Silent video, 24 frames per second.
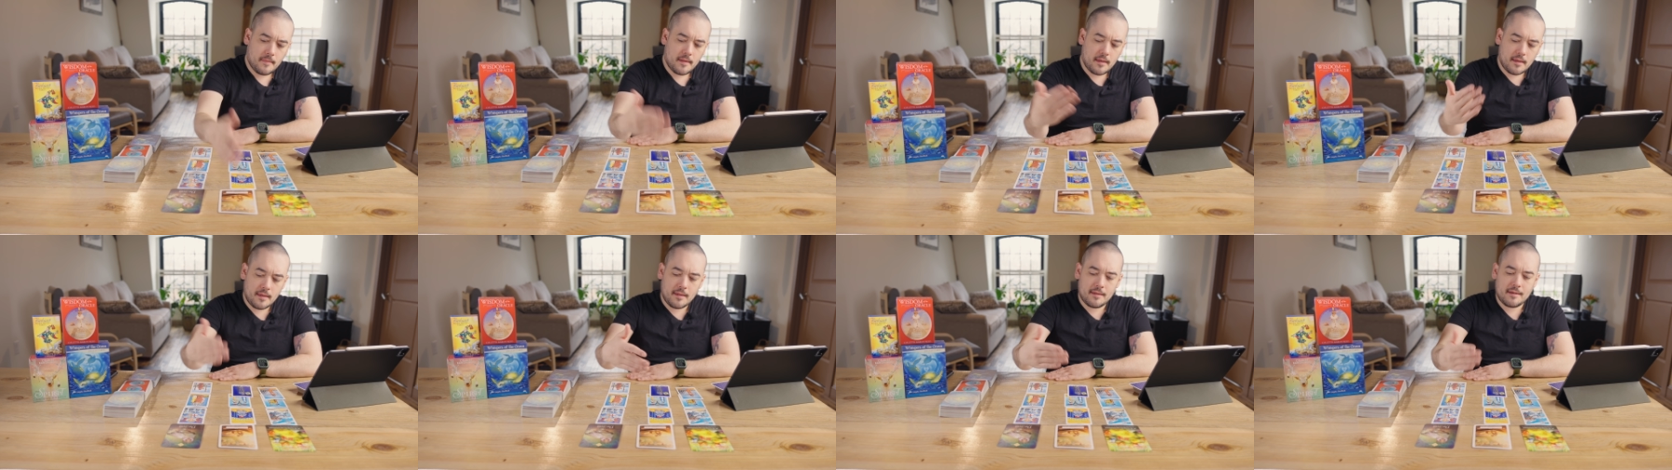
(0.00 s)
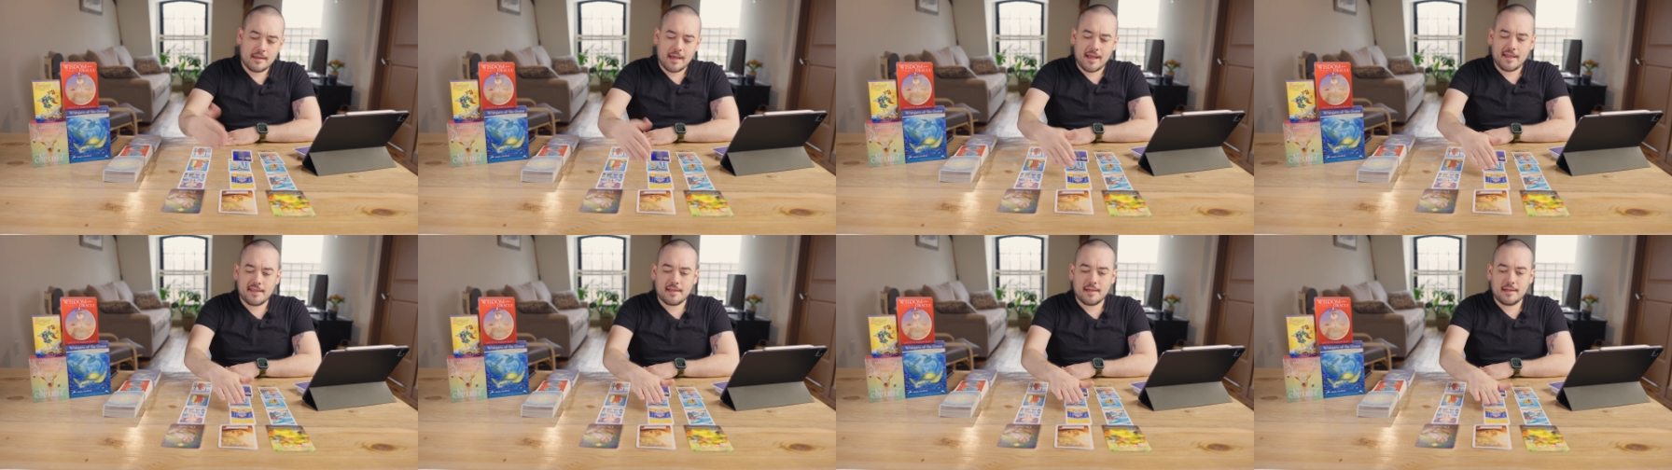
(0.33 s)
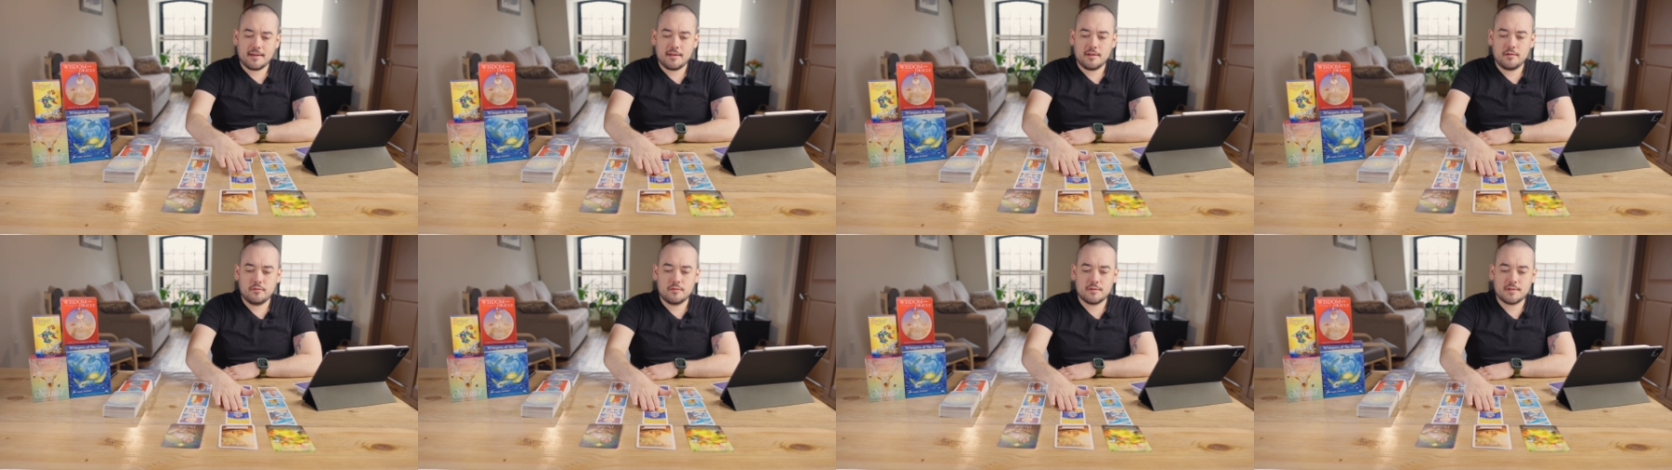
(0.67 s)
And I
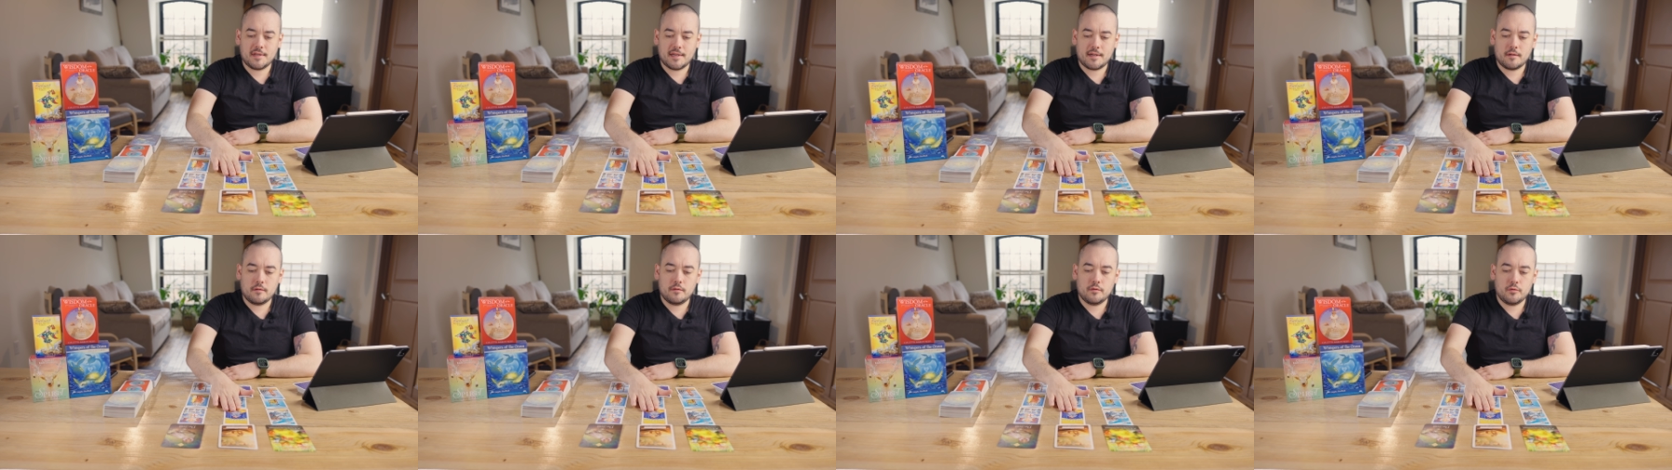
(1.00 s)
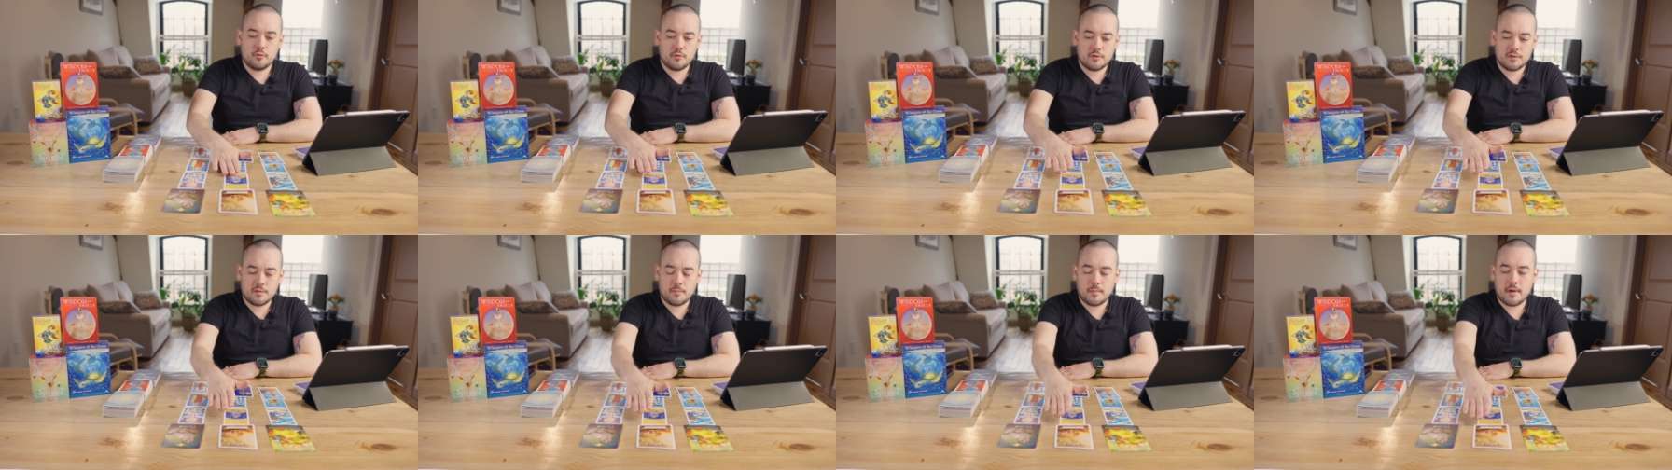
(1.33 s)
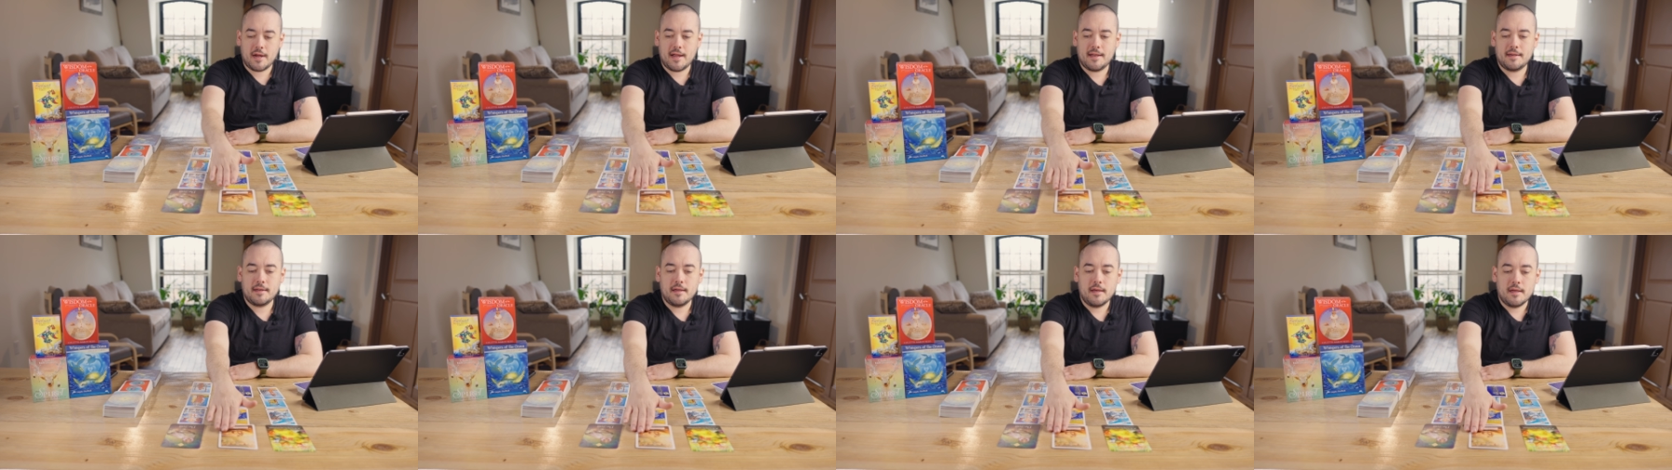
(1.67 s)
kind of use like a loose
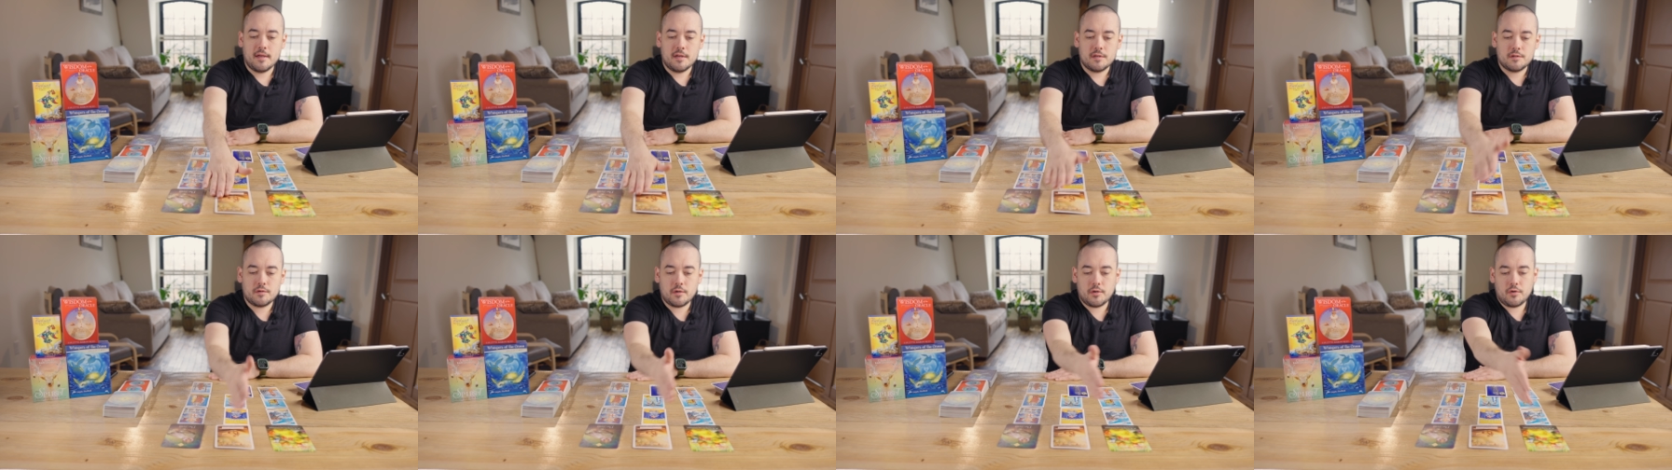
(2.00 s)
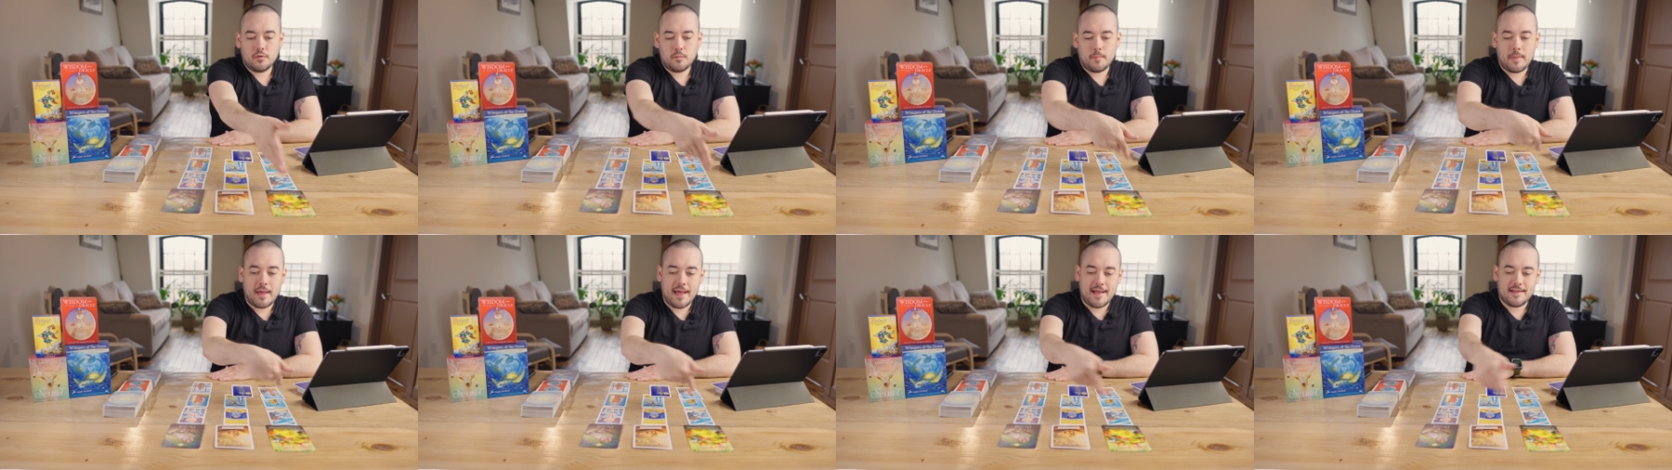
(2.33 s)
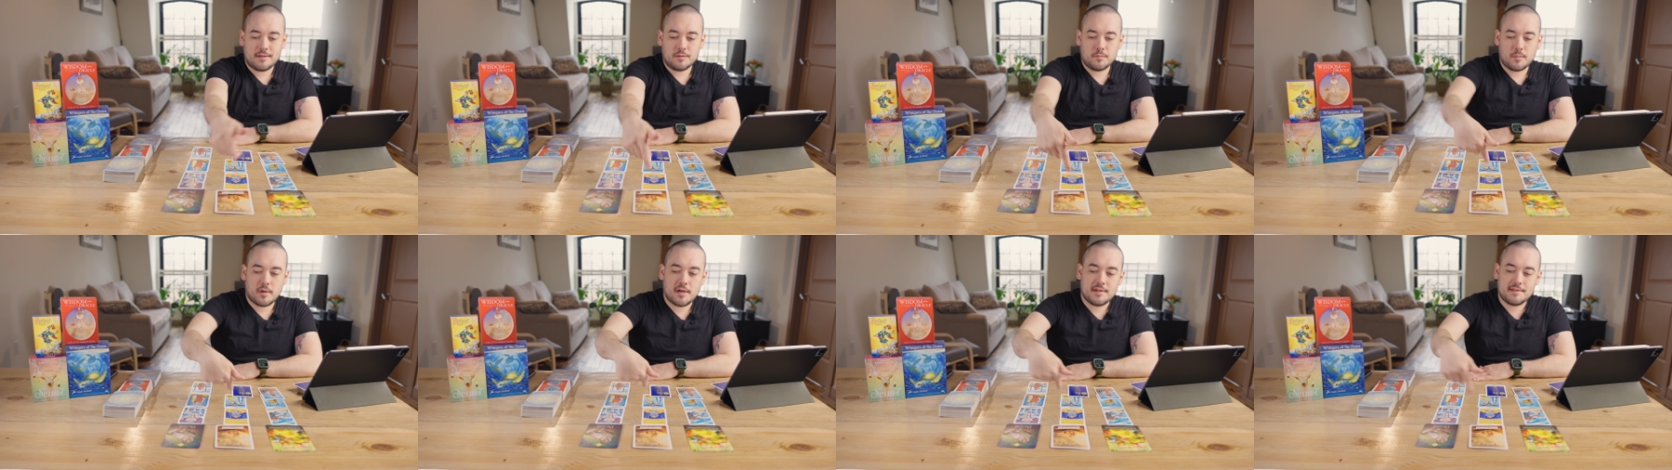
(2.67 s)
spread, so I do
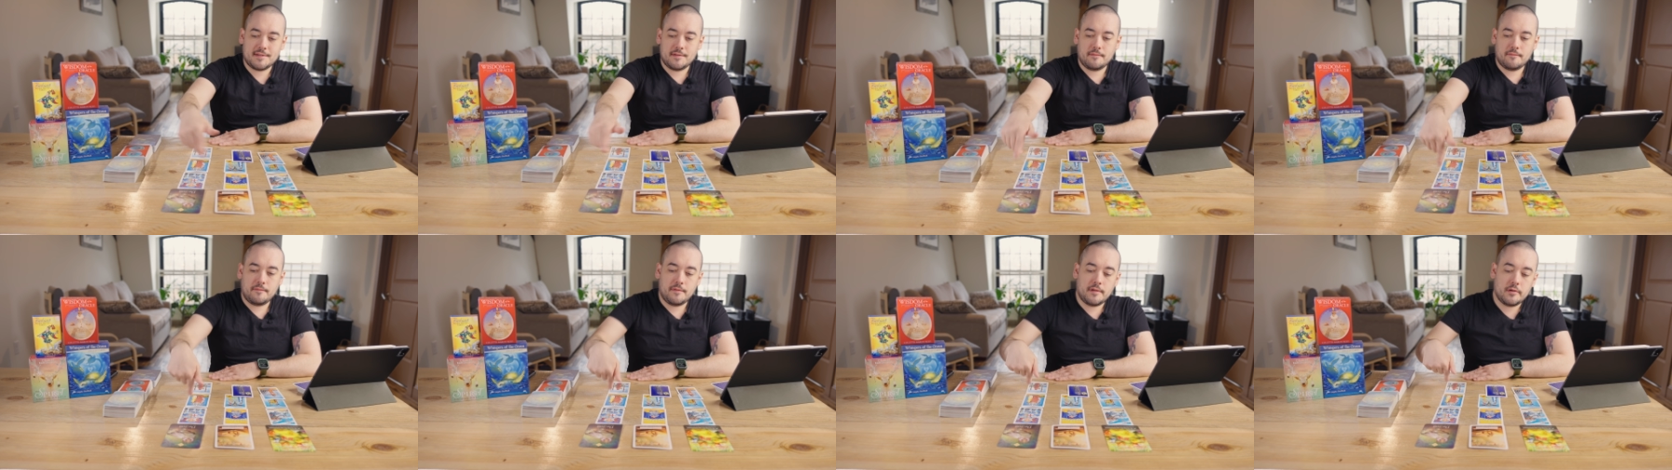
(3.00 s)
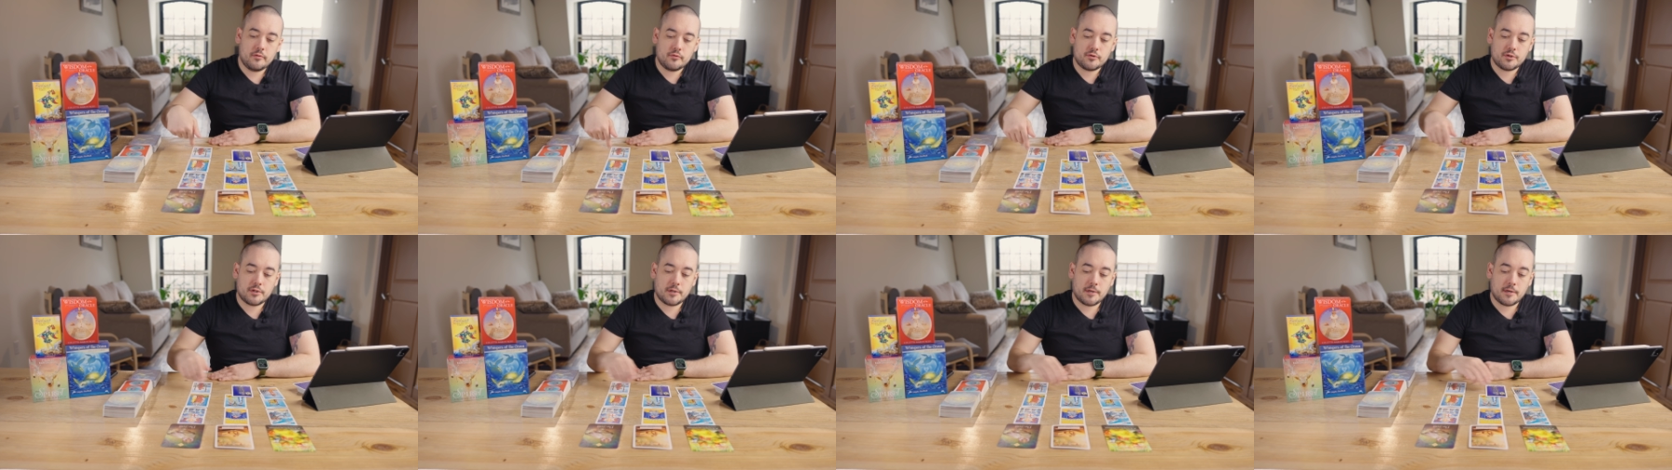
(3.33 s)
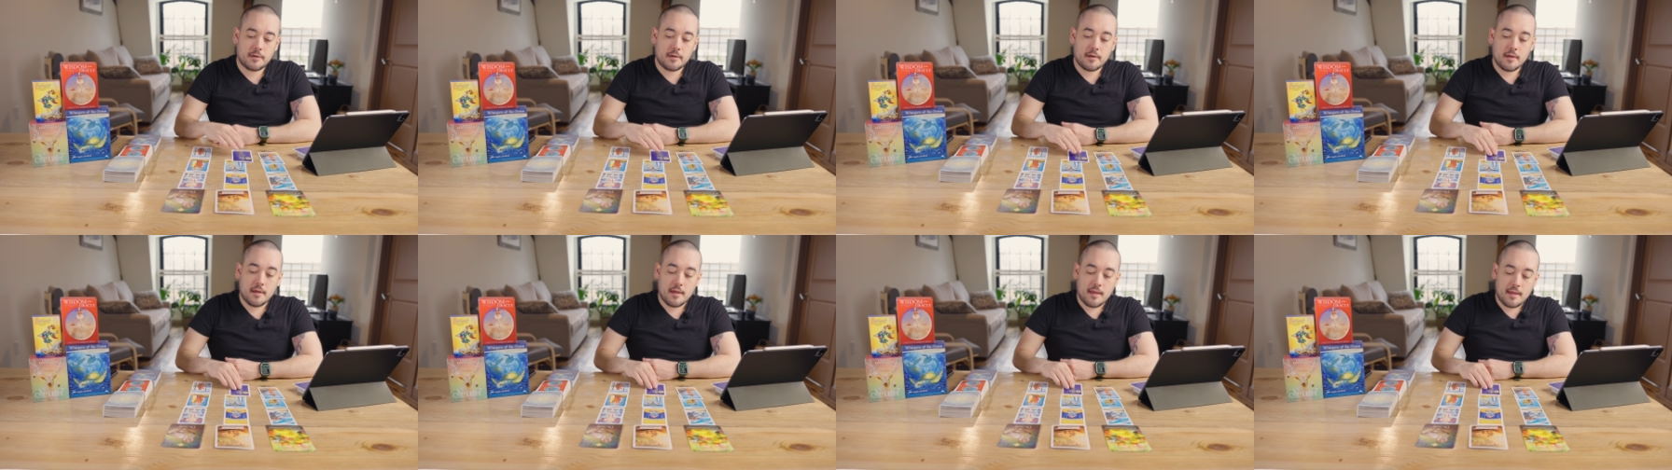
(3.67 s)
past, present,
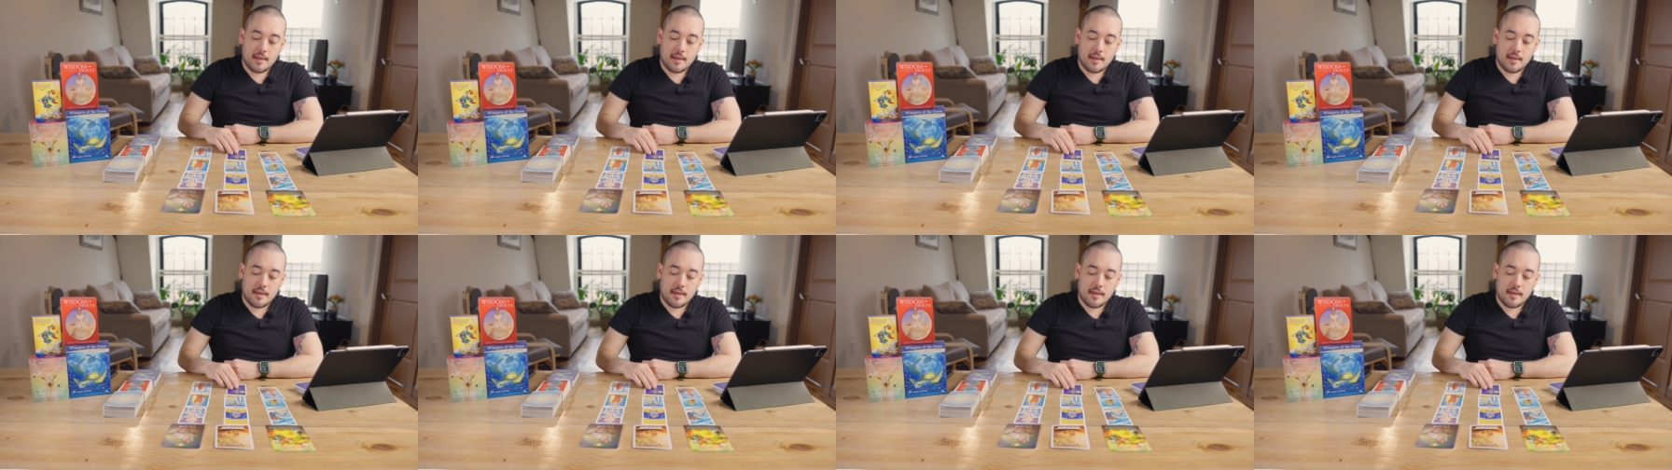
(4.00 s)
future,